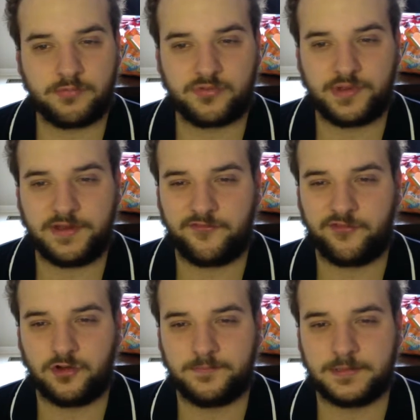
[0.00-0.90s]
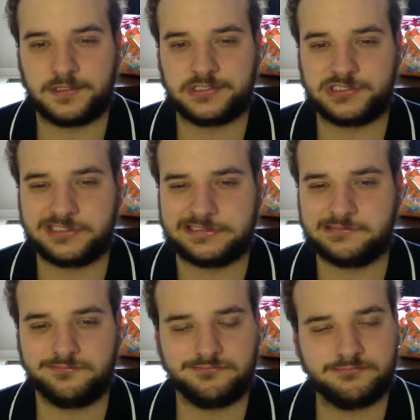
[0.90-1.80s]
three in full burst.
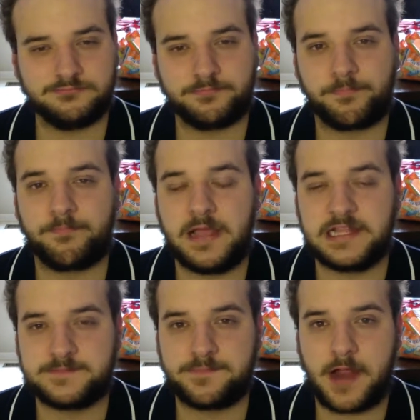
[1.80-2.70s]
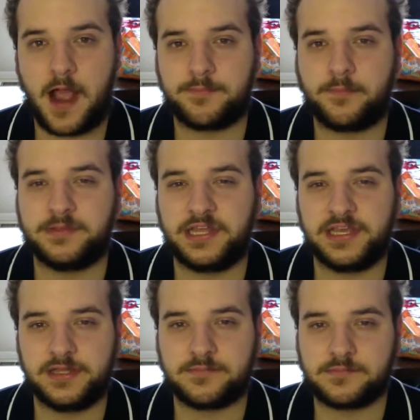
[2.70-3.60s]
It's
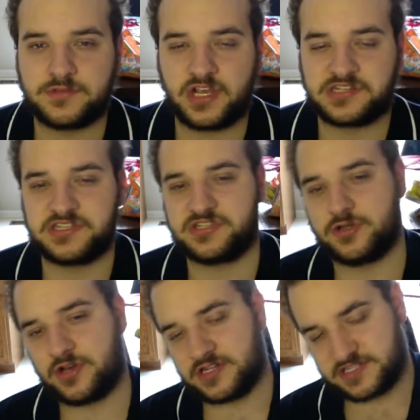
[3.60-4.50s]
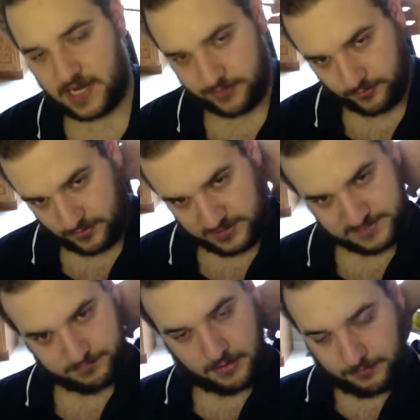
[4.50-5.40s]
probably just as good as I.
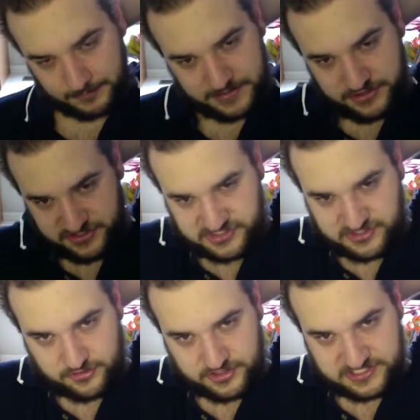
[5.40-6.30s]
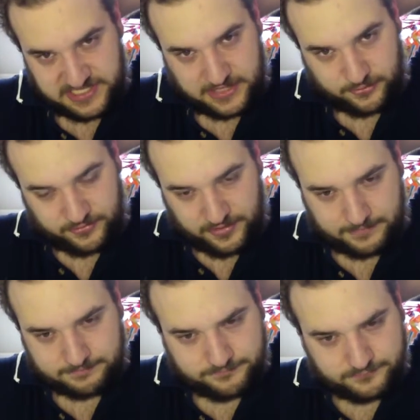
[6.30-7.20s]
It's probably just as good as either of
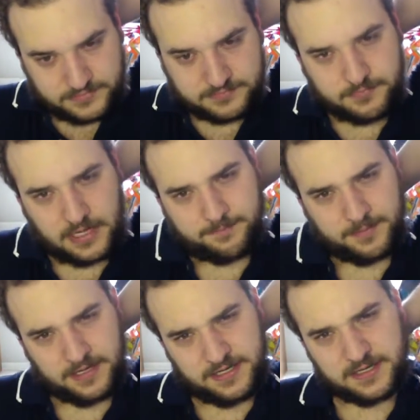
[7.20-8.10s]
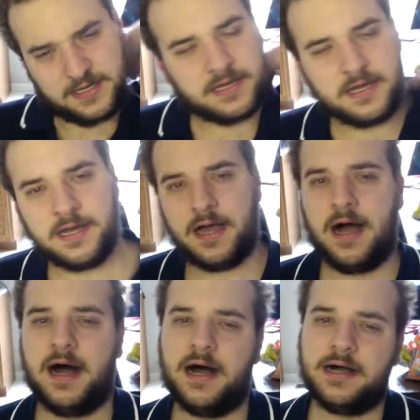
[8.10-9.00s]
them, in my opinion.
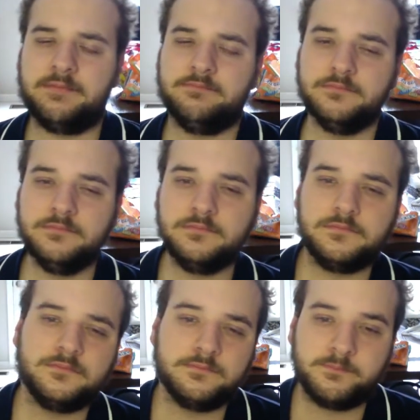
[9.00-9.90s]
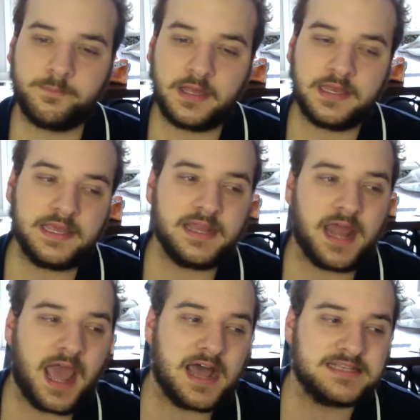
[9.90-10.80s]
Uh, but it
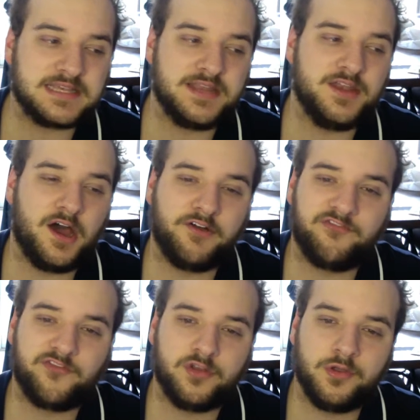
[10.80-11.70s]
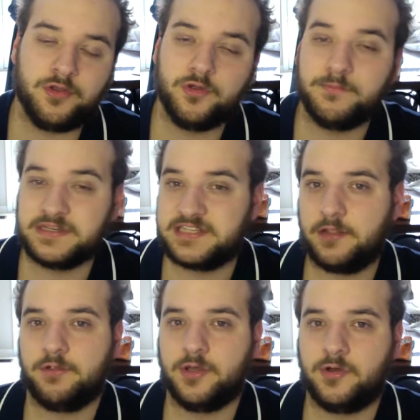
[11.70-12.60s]
has enough new
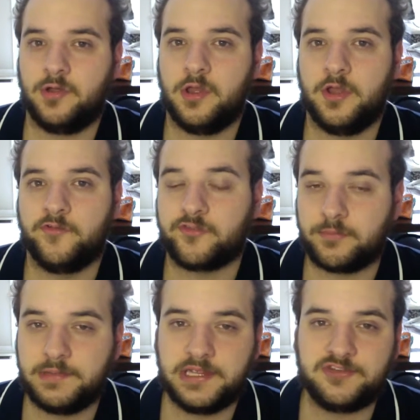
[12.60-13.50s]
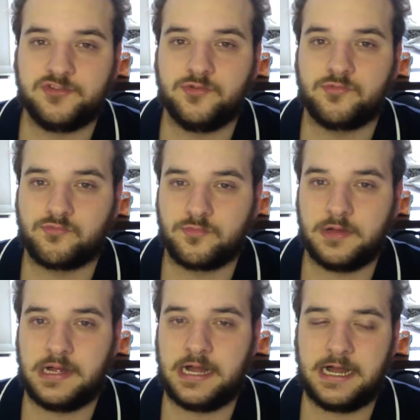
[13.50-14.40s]
material for me to
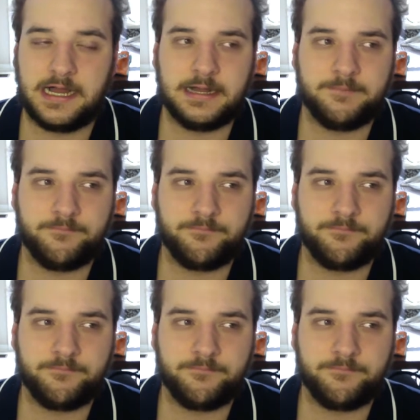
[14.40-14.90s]
uh,